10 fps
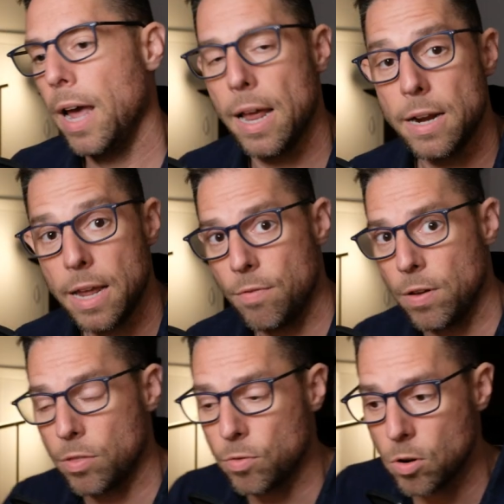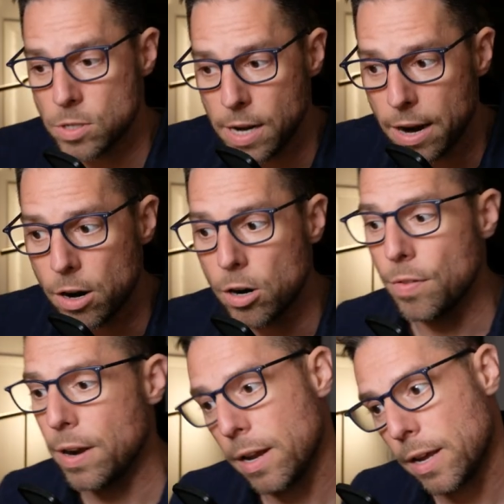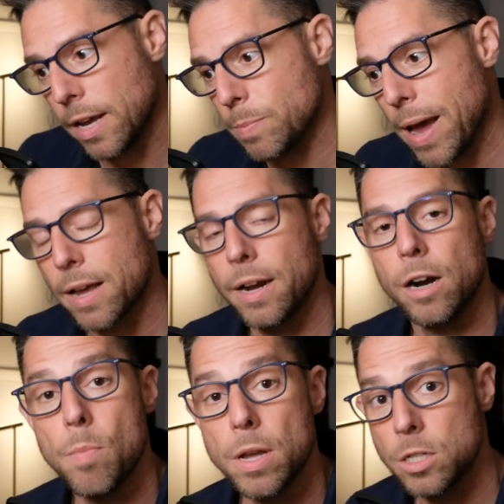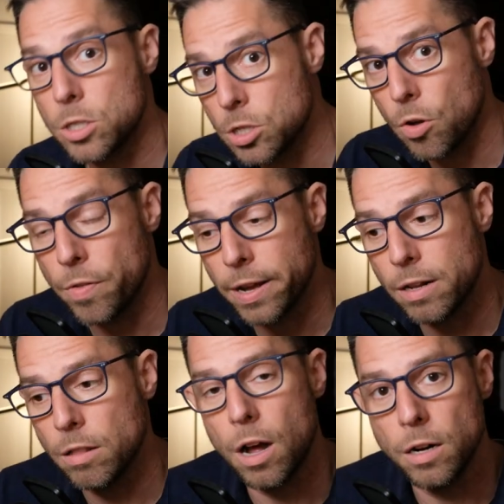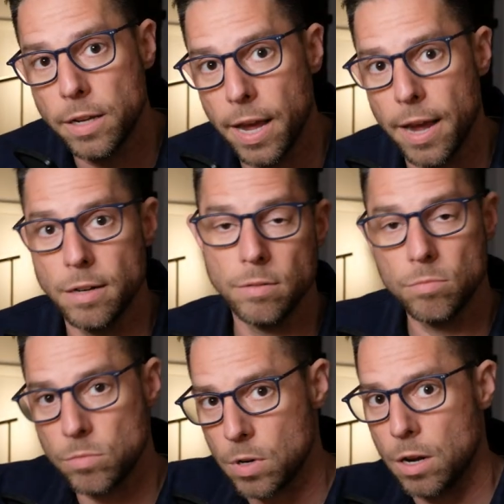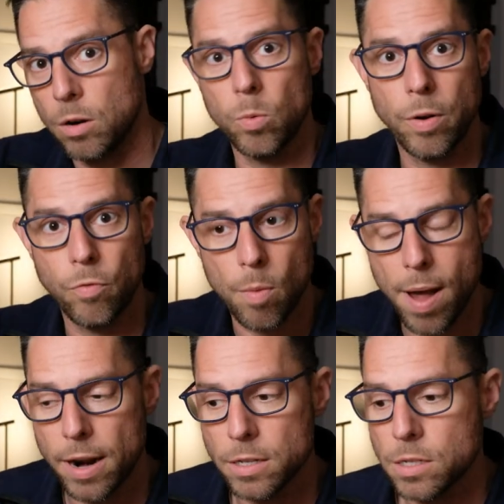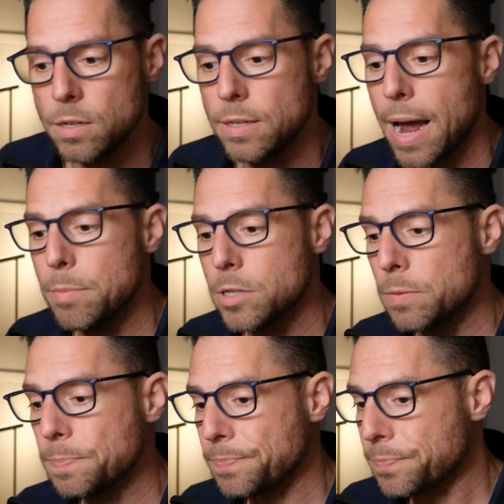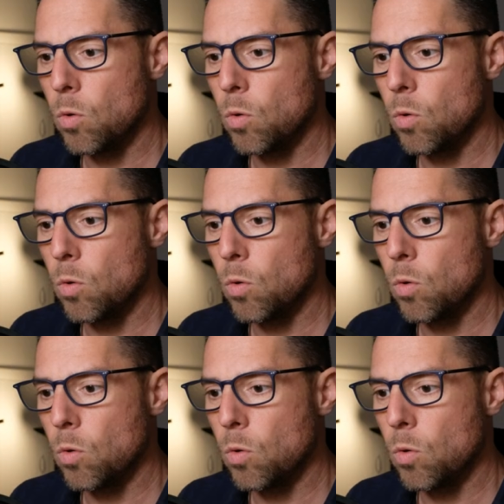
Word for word: And if it throws an error, then it kicks back an error message so that Claude can uh, reformat its time zone